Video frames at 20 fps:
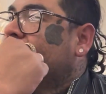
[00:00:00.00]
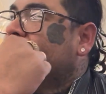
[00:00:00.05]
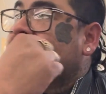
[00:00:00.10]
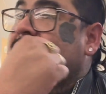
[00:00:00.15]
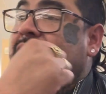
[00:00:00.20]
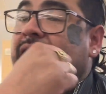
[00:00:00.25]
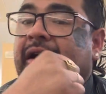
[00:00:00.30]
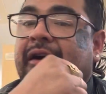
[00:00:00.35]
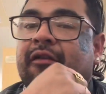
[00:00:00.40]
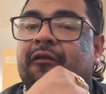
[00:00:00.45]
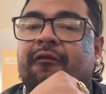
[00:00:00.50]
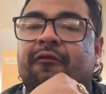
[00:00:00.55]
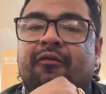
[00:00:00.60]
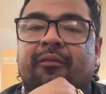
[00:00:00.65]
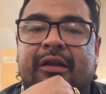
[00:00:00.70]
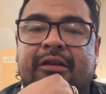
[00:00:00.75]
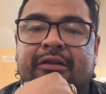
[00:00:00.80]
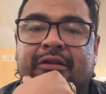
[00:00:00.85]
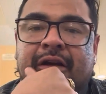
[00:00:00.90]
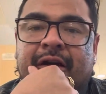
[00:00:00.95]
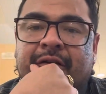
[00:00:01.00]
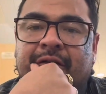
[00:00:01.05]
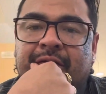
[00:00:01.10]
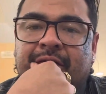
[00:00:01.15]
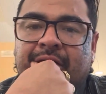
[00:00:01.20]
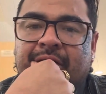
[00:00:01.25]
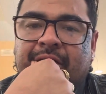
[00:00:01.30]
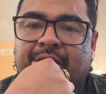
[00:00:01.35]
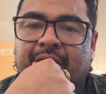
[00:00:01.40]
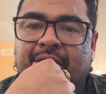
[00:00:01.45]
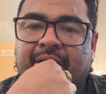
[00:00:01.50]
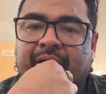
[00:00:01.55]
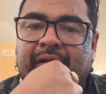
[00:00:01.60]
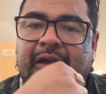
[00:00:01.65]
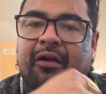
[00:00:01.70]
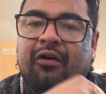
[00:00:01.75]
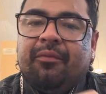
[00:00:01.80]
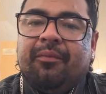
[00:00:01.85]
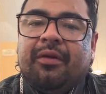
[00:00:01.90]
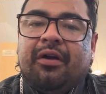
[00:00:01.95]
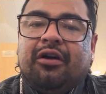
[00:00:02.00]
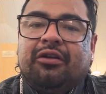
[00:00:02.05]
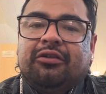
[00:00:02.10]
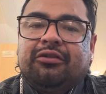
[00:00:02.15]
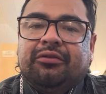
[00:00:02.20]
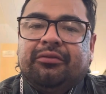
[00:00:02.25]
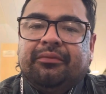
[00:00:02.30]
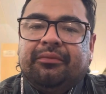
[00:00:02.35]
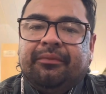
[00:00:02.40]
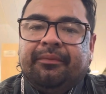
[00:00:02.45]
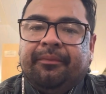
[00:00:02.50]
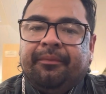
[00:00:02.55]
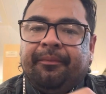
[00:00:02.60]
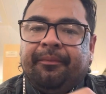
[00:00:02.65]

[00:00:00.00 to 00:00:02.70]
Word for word: title for my channel, that would be awesome.